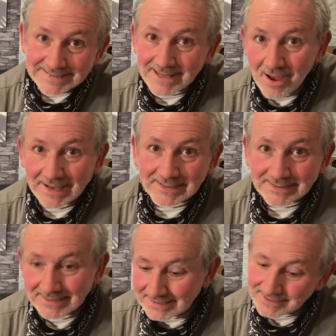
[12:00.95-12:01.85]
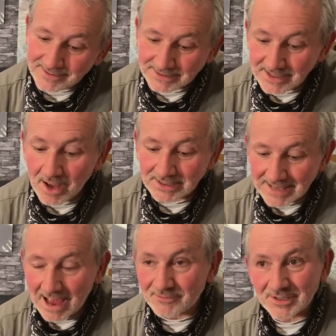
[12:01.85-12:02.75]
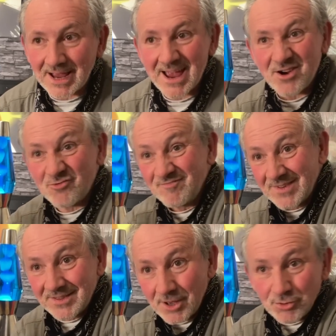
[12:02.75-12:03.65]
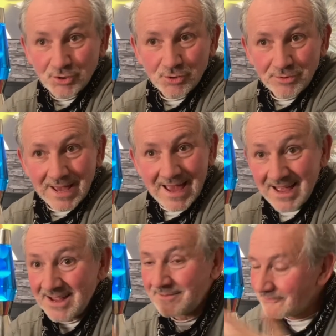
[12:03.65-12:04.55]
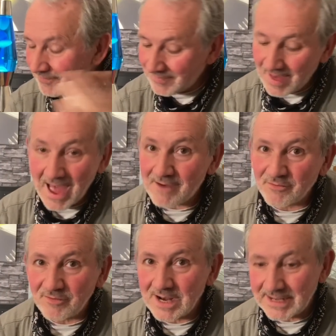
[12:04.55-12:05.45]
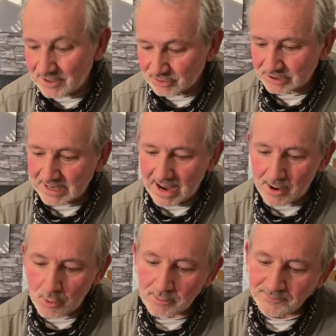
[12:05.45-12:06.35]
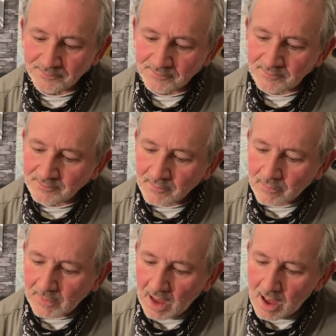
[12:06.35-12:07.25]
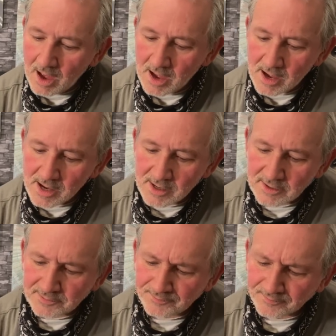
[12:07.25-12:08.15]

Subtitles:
nice, you know, it's nice to have scale. Those two there, they haven't really got scale. The